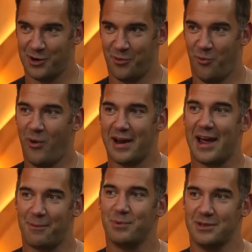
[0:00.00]
And so what
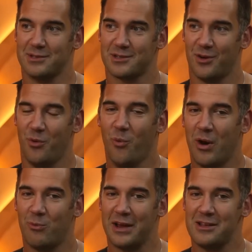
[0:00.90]
happens
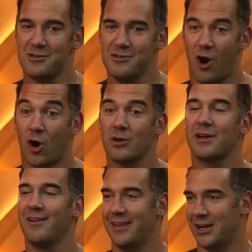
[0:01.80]
when we
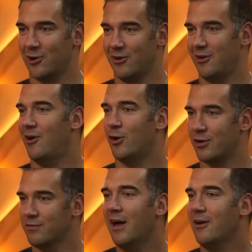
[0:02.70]
aren't clear
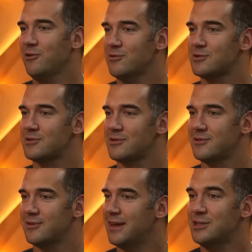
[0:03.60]
on our values
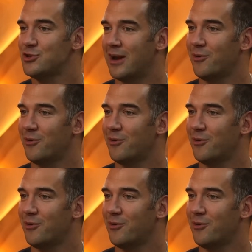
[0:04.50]
in